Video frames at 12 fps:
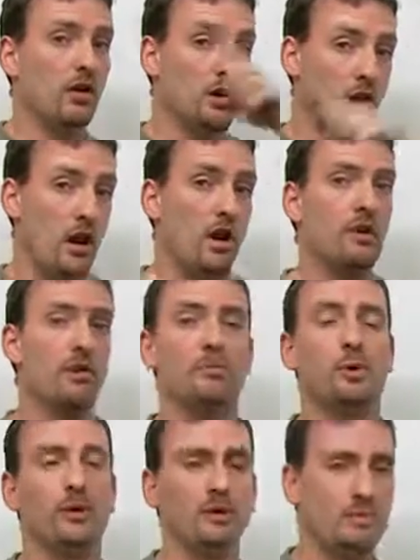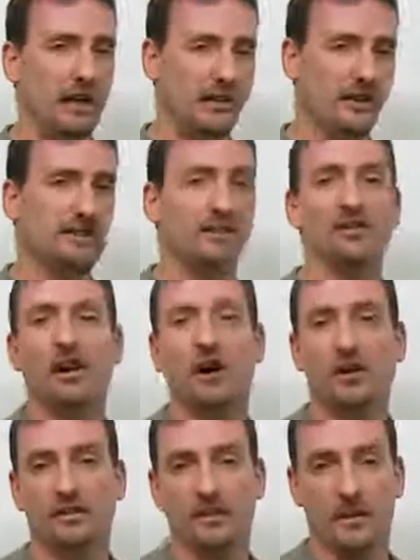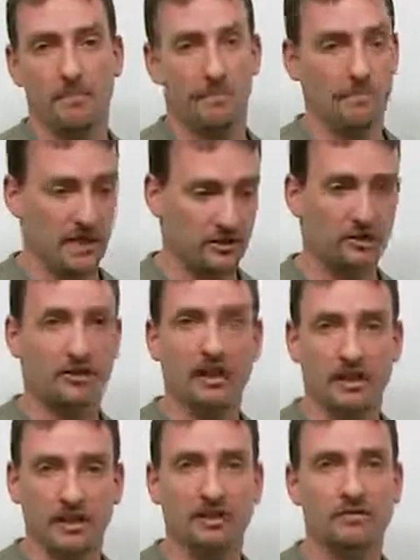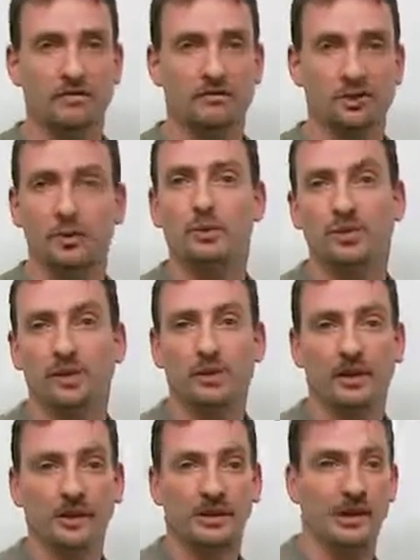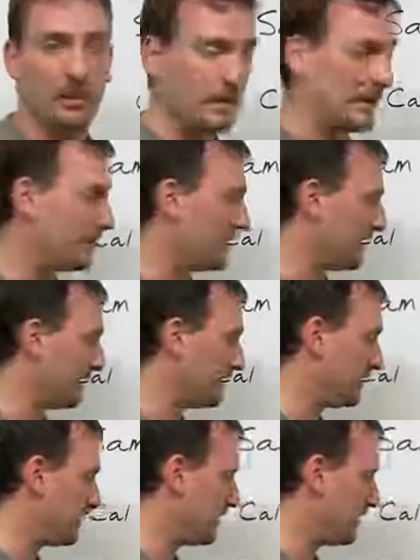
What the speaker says: call the boy's parents and talk to them. Make sure they do something about this.